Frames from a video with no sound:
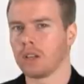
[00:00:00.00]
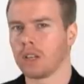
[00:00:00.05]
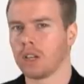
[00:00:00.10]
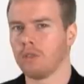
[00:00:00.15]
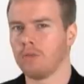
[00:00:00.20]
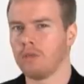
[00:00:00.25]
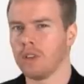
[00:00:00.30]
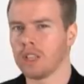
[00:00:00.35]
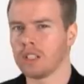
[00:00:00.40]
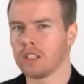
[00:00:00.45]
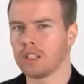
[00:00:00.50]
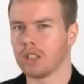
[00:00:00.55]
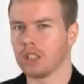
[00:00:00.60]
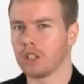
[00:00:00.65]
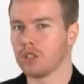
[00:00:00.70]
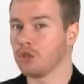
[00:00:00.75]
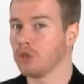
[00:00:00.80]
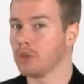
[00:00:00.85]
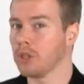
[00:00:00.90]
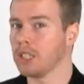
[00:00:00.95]
convinced the
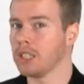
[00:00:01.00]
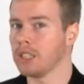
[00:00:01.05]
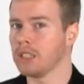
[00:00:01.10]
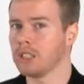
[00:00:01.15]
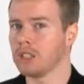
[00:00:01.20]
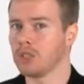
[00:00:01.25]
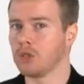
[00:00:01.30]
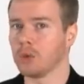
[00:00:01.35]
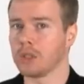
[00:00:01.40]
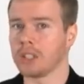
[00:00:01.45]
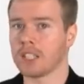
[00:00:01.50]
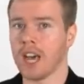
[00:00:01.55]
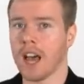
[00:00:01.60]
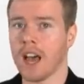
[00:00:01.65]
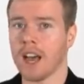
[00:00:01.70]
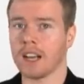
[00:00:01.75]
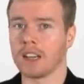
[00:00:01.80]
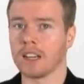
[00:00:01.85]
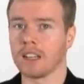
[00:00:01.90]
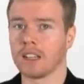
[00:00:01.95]
trees to
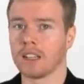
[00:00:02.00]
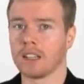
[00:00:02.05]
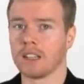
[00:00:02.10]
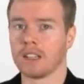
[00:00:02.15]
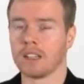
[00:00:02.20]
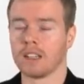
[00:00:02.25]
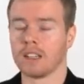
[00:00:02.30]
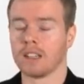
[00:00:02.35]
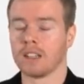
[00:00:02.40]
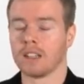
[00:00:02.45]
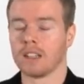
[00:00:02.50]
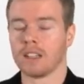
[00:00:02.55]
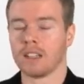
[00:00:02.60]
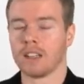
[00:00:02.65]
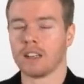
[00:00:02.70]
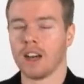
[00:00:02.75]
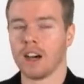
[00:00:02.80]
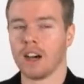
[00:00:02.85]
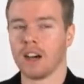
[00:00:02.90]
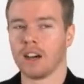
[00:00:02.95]
attack
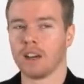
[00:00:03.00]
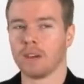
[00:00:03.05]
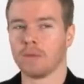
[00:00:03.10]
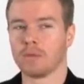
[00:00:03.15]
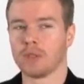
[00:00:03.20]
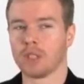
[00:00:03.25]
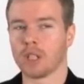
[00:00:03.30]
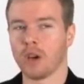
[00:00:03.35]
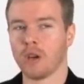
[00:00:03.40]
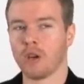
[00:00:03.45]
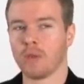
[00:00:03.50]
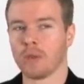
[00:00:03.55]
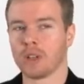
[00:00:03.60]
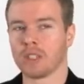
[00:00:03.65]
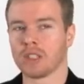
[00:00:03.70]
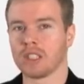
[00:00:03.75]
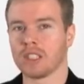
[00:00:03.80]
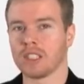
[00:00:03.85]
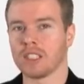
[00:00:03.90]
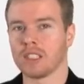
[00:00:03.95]

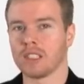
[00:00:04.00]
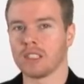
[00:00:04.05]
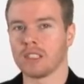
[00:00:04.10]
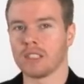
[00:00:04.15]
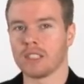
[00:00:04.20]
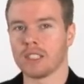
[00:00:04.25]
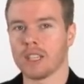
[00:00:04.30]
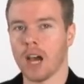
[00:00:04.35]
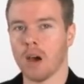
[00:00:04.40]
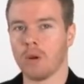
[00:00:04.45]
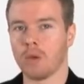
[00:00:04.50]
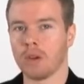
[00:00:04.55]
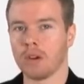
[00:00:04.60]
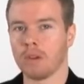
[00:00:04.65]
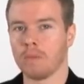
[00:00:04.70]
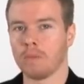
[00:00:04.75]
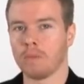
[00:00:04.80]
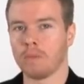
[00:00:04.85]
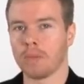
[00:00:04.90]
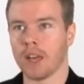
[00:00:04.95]
Saruman's tower,
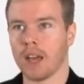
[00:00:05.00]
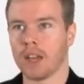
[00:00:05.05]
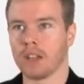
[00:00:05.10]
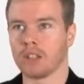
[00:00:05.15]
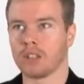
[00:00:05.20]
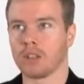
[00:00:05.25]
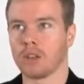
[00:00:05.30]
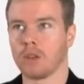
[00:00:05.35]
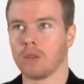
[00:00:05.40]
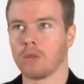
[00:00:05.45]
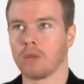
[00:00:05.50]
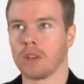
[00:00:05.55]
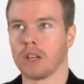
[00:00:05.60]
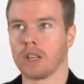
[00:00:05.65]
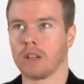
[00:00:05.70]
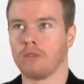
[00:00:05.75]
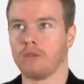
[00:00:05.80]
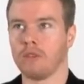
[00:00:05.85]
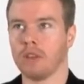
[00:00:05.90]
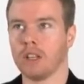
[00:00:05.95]
and so they
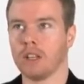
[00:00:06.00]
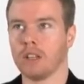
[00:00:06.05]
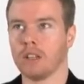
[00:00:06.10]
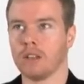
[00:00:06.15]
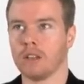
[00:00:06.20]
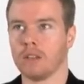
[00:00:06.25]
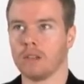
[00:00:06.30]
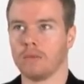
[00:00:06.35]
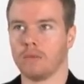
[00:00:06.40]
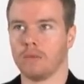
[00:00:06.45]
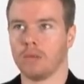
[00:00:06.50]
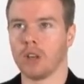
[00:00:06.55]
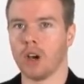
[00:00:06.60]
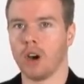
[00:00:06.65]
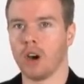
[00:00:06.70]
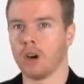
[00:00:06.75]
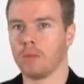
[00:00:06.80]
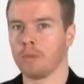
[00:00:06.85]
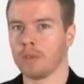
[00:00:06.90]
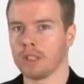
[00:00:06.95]
defeated the
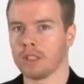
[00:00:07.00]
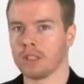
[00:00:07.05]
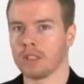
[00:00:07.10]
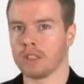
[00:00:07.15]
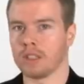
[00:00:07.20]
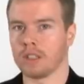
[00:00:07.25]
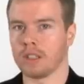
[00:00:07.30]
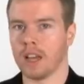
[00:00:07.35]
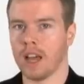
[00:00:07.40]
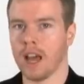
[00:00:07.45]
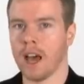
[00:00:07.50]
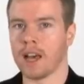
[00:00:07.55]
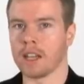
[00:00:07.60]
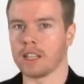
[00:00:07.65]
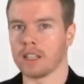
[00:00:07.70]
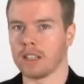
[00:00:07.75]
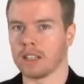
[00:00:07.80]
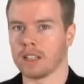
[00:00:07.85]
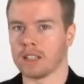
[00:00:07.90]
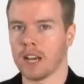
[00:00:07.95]
armies
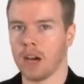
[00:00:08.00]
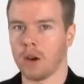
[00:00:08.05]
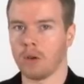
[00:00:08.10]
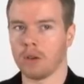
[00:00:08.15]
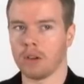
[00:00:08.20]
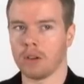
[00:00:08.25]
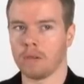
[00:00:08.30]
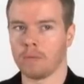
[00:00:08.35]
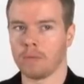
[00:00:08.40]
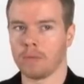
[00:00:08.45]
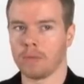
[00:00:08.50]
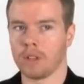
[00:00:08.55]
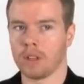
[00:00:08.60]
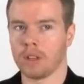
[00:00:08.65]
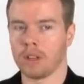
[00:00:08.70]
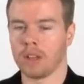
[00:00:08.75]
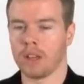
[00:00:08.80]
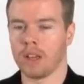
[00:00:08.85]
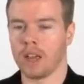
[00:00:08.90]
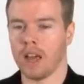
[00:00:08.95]
at the tower.
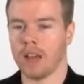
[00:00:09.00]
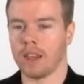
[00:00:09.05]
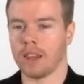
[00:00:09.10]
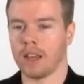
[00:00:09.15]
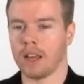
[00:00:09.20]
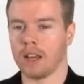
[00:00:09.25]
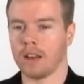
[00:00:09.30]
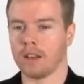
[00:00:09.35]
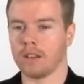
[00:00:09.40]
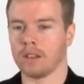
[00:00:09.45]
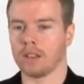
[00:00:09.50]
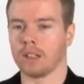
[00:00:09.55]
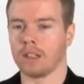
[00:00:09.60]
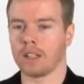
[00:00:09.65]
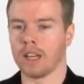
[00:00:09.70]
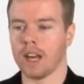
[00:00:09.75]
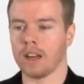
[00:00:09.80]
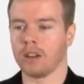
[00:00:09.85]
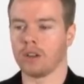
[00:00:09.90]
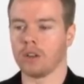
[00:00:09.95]
And then
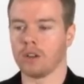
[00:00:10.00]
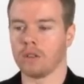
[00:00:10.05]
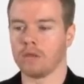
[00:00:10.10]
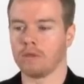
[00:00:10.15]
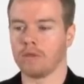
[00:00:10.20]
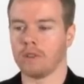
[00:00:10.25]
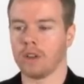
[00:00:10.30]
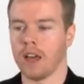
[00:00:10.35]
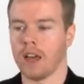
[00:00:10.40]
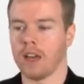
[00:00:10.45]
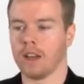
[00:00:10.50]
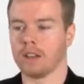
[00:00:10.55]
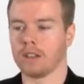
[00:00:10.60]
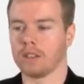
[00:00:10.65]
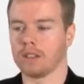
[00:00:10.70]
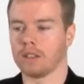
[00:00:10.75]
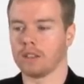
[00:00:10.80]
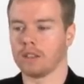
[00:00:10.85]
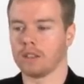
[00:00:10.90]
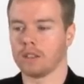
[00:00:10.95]
Gandalf and
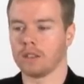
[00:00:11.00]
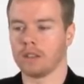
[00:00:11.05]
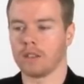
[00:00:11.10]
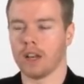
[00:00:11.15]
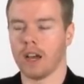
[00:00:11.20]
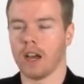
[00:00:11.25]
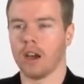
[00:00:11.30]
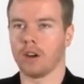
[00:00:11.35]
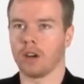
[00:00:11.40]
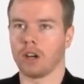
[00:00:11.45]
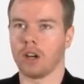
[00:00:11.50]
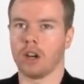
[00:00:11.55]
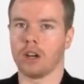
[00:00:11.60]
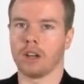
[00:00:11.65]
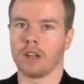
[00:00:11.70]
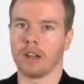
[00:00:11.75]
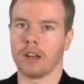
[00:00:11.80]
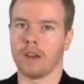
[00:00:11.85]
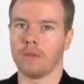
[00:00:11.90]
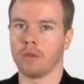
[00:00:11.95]

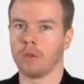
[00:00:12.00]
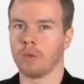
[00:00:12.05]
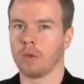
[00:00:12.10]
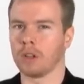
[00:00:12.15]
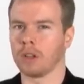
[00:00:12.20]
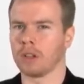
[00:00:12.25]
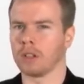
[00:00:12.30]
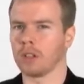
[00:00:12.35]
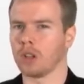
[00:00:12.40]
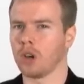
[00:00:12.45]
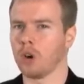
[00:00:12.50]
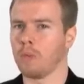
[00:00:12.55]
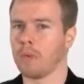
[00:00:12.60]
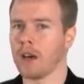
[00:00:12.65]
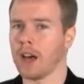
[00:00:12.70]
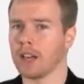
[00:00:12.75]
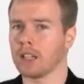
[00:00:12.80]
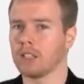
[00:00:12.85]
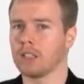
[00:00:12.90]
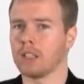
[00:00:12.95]
Aragorn and everyone go
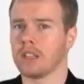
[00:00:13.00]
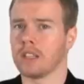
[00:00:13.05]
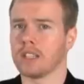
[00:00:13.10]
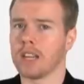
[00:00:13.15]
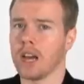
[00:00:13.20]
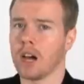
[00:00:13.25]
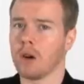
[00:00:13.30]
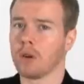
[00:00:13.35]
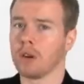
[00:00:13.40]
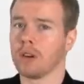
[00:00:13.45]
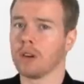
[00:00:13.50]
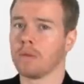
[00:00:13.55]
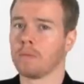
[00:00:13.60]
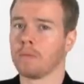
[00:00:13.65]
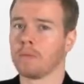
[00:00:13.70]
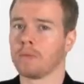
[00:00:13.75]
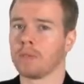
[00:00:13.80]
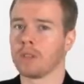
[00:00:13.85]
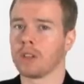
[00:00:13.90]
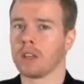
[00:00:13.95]
back to the tower,
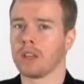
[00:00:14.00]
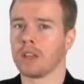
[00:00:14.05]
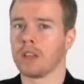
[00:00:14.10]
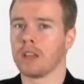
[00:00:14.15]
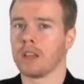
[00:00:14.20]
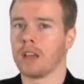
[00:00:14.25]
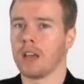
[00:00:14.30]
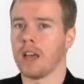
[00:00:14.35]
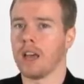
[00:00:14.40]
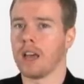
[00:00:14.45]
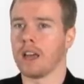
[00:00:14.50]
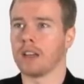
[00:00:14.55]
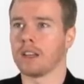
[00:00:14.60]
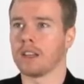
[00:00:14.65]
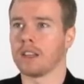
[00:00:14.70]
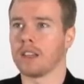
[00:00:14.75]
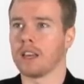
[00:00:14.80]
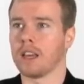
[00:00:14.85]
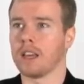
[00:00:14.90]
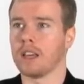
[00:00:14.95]

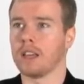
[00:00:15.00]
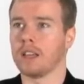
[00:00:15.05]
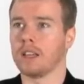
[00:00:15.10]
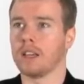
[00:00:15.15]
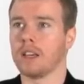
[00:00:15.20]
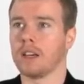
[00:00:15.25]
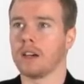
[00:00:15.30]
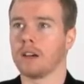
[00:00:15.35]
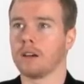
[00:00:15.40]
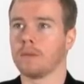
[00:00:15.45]
and they